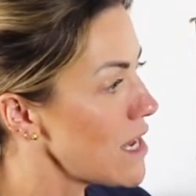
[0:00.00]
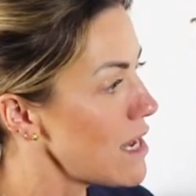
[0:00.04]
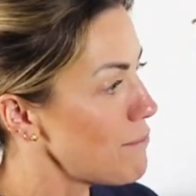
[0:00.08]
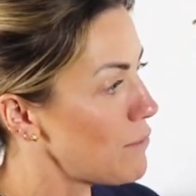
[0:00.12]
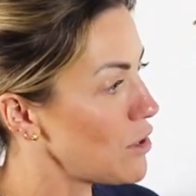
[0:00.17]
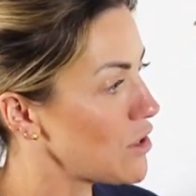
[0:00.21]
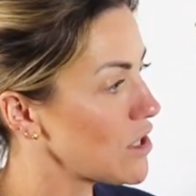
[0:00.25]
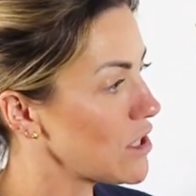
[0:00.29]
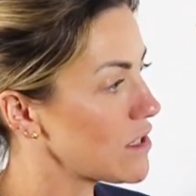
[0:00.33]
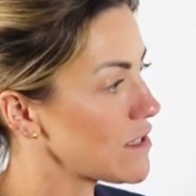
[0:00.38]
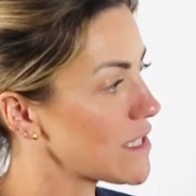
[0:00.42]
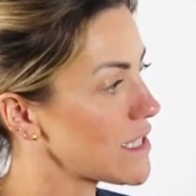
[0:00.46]

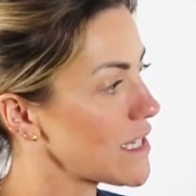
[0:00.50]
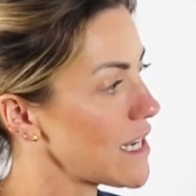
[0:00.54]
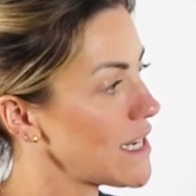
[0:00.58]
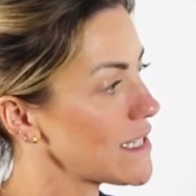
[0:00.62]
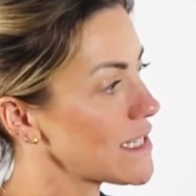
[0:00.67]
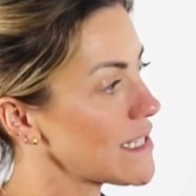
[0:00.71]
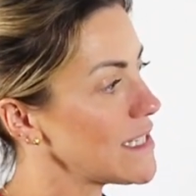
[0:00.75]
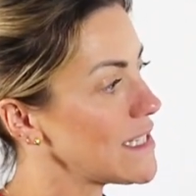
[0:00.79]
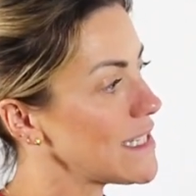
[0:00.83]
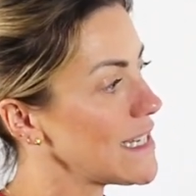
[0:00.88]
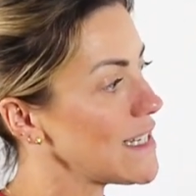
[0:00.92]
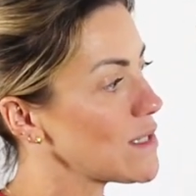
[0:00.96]
But the
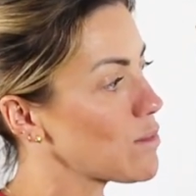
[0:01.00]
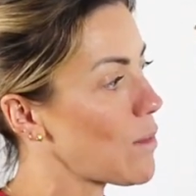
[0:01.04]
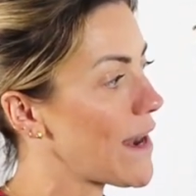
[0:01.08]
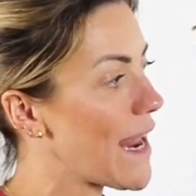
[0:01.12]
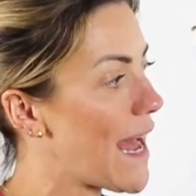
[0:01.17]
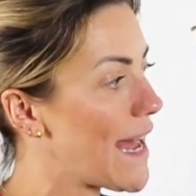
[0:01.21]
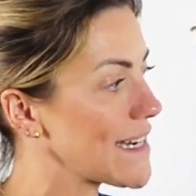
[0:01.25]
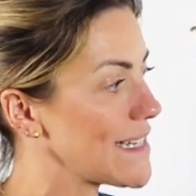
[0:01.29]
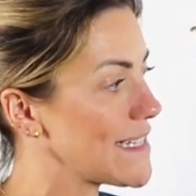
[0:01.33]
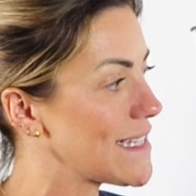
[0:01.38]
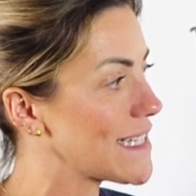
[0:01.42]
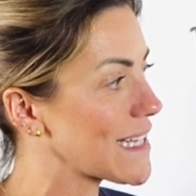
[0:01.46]
uncertainties when
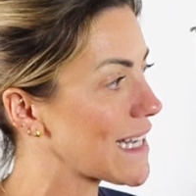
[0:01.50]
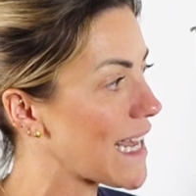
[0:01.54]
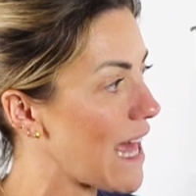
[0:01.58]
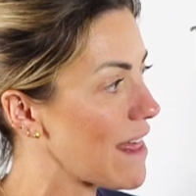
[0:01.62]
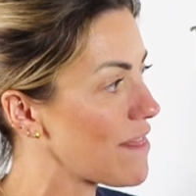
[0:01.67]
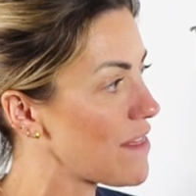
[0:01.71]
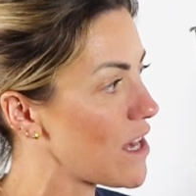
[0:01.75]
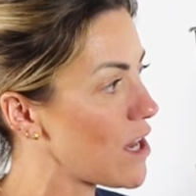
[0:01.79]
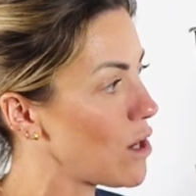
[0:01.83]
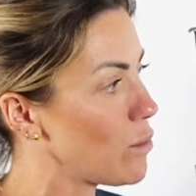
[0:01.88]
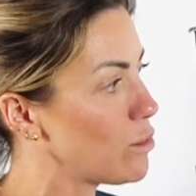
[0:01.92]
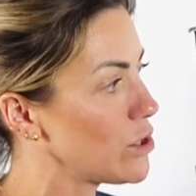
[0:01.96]
added
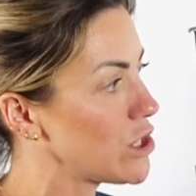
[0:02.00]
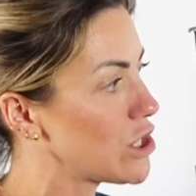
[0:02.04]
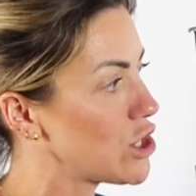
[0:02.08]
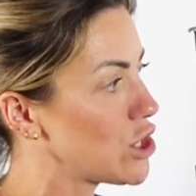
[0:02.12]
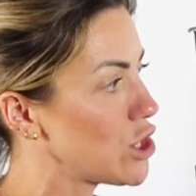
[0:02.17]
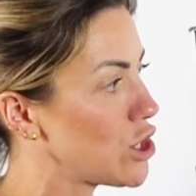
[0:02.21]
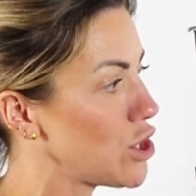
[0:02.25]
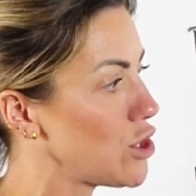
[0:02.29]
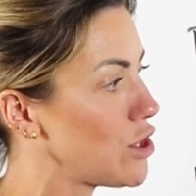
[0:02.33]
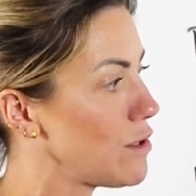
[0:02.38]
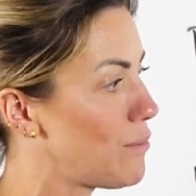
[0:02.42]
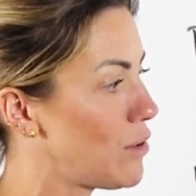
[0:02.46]
together was
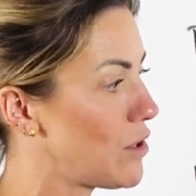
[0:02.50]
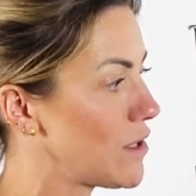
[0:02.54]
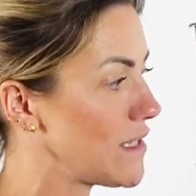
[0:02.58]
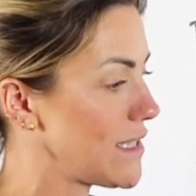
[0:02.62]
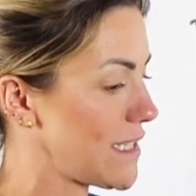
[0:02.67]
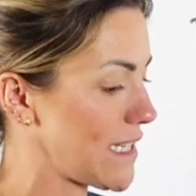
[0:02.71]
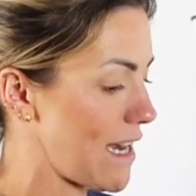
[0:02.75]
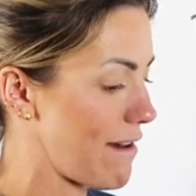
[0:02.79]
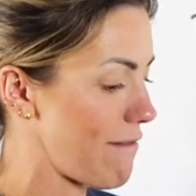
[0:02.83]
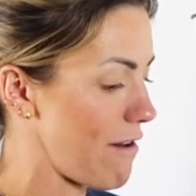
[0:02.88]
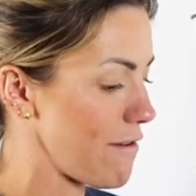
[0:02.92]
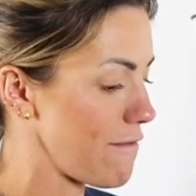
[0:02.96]

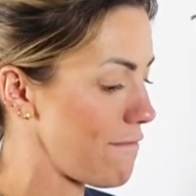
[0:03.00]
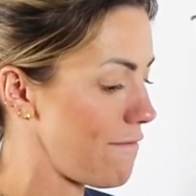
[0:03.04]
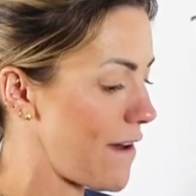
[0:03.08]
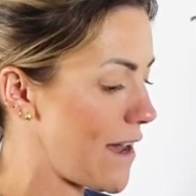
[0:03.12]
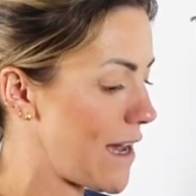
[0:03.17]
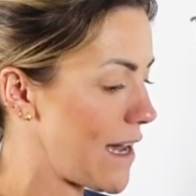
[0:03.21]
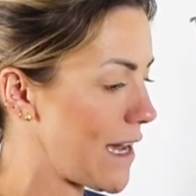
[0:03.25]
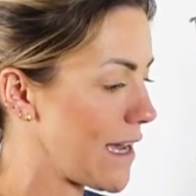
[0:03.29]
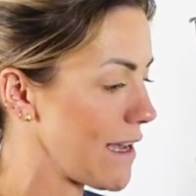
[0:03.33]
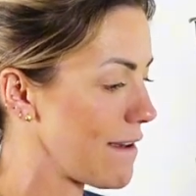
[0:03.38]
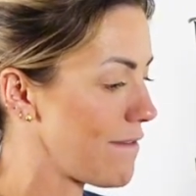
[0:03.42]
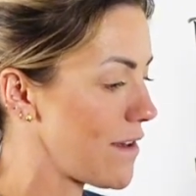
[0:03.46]

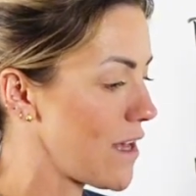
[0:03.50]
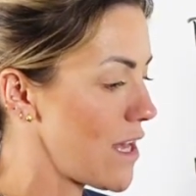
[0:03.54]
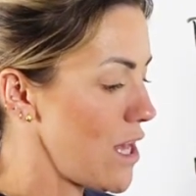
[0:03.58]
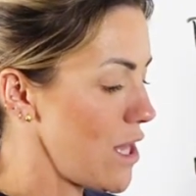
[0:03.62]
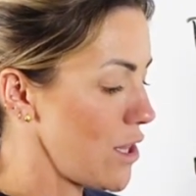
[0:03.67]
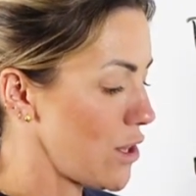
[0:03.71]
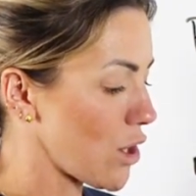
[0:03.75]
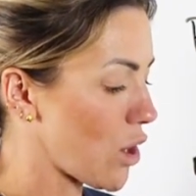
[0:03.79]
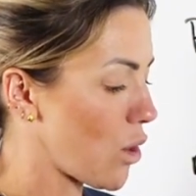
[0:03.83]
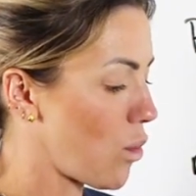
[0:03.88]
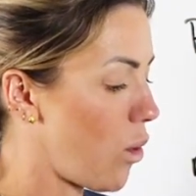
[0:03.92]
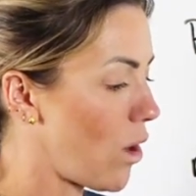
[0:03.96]
2.05.
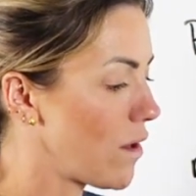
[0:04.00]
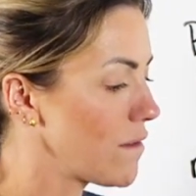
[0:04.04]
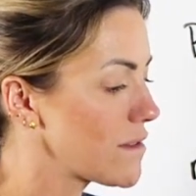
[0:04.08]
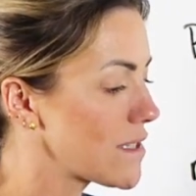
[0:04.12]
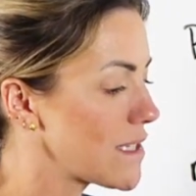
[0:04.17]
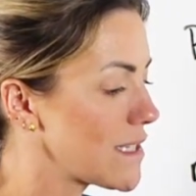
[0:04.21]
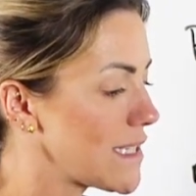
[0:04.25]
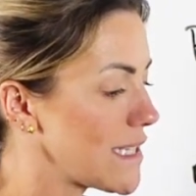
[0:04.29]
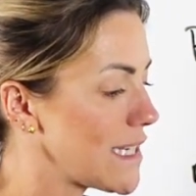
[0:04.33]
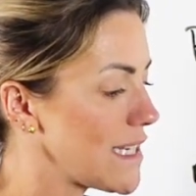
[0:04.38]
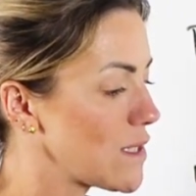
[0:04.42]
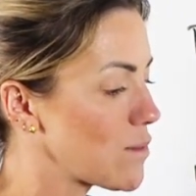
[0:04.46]
The
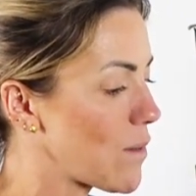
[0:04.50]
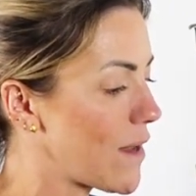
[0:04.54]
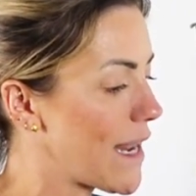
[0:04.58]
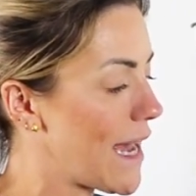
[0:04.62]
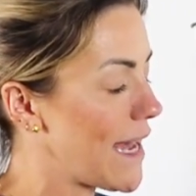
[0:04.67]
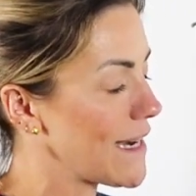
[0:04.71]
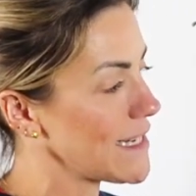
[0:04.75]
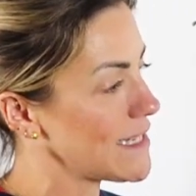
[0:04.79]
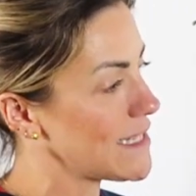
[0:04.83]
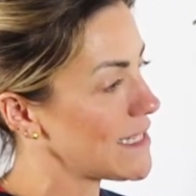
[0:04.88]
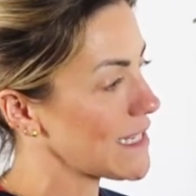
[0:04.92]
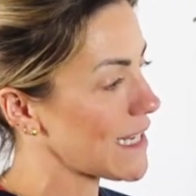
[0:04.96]
quantities when
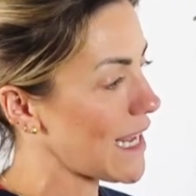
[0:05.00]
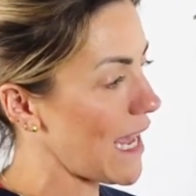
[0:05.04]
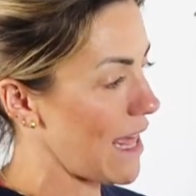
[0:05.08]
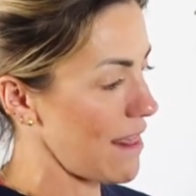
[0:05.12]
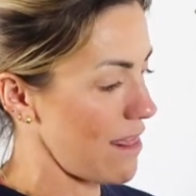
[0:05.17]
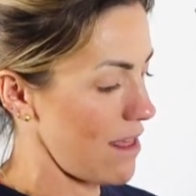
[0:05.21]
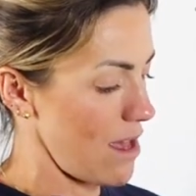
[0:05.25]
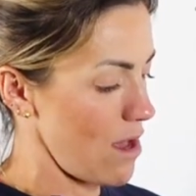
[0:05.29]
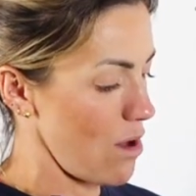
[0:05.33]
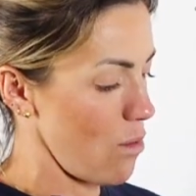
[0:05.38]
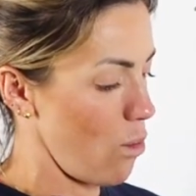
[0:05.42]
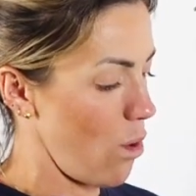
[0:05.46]
added
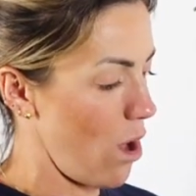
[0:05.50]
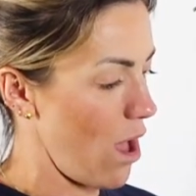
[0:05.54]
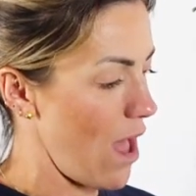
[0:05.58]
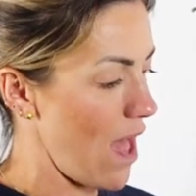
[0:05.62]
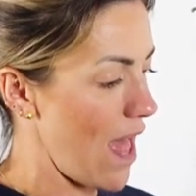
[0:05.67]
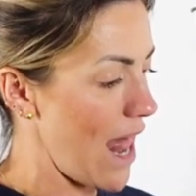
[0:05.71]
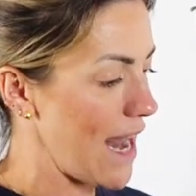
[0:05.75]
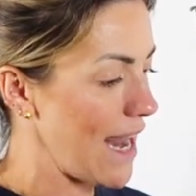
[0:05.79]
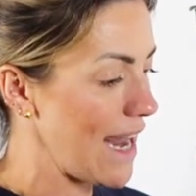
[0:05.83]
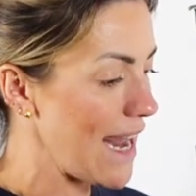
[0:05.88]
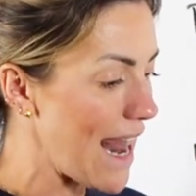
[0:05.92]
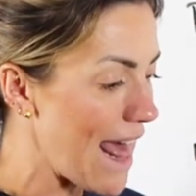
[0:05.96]
together were
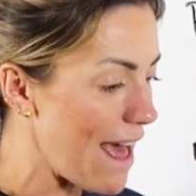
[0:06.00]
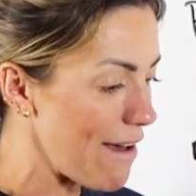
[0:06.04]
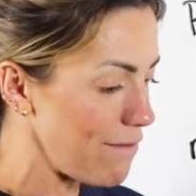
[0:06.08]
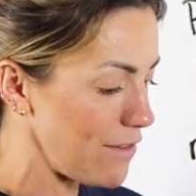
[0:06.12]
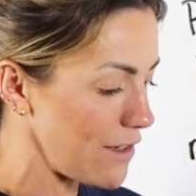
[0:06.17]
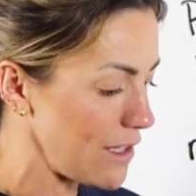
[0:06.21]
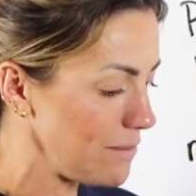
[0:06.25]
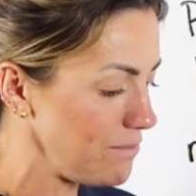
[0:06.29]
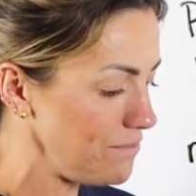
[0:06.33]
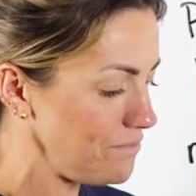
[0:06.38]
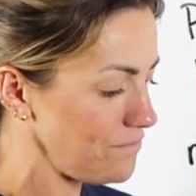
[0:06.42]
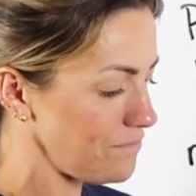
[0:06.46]

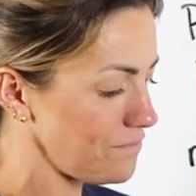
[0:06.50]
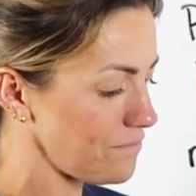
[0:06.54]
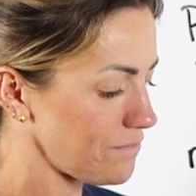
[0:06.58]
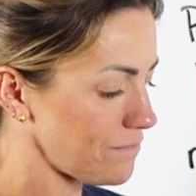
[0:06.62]
11.